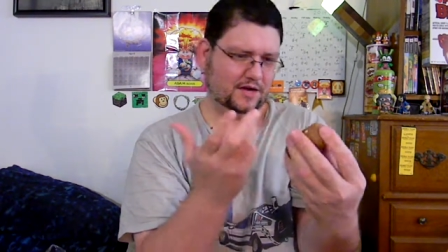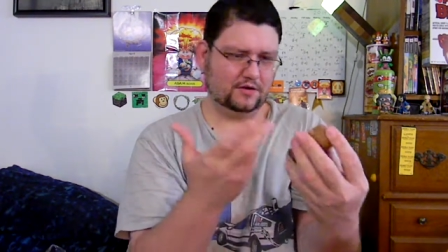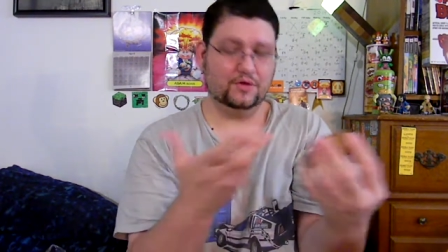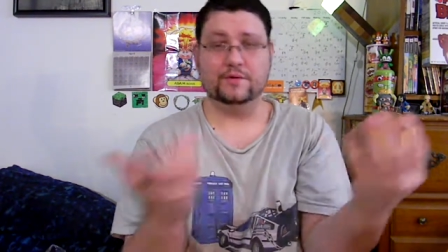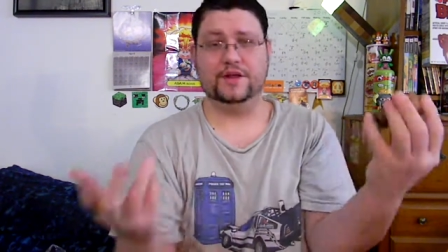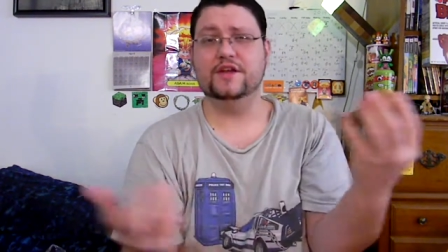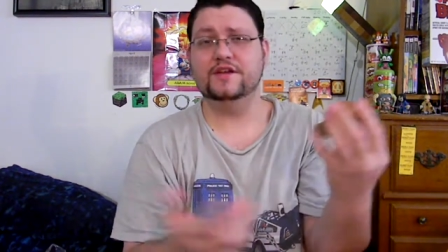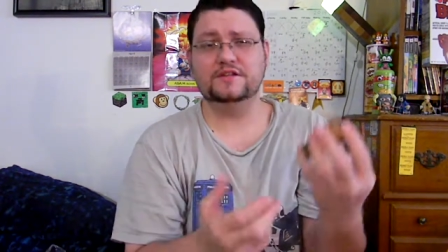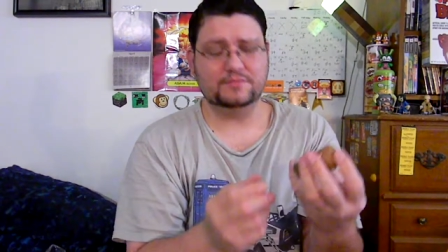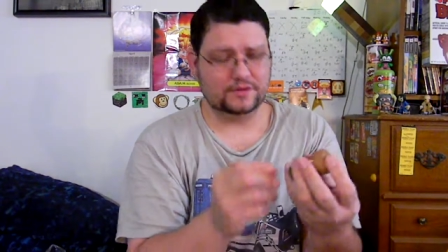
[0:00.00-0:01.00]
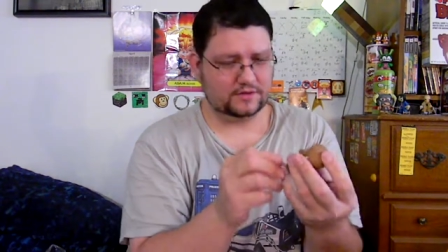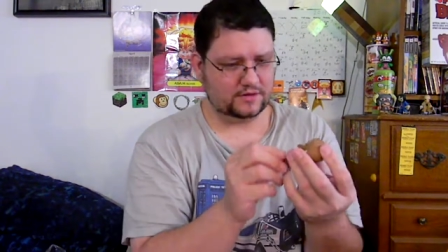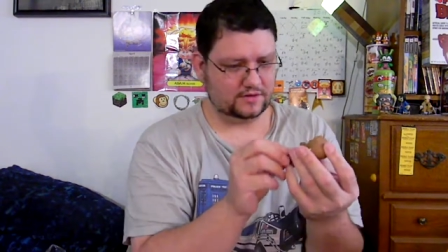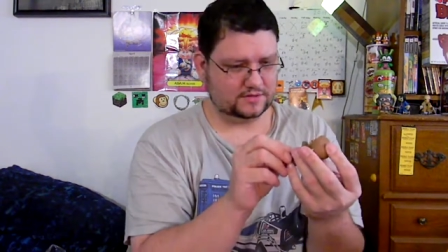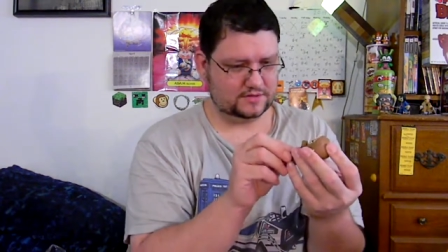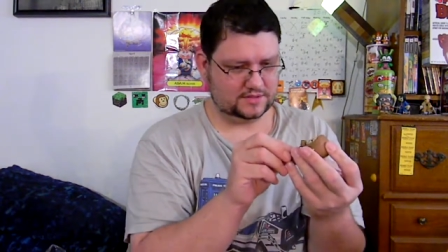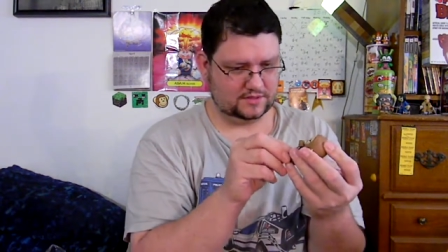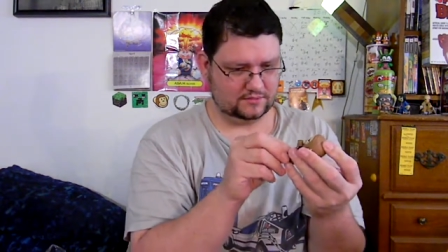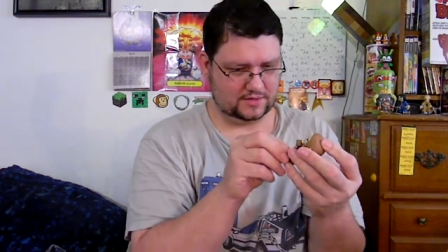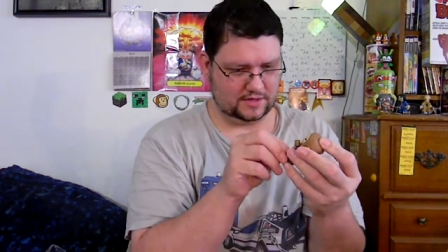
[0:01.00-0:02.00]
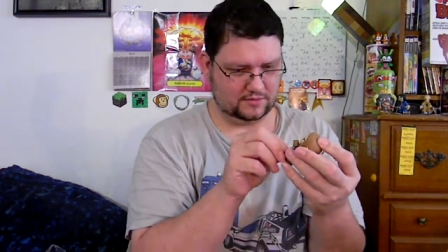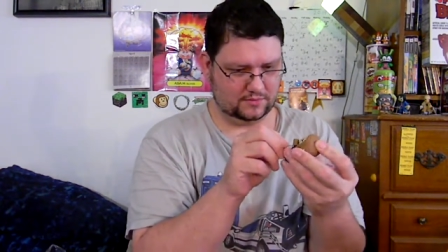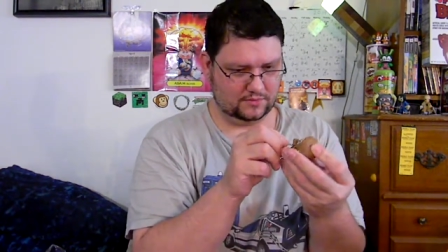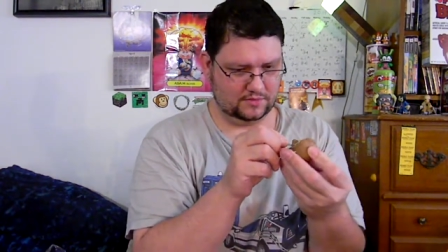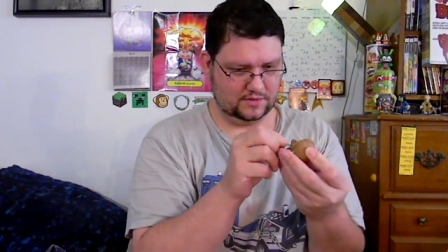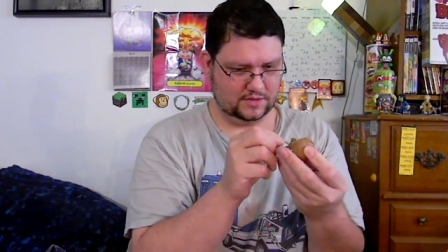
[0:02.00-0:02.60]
I don't know who he is, but, you know, it's still kind of cool.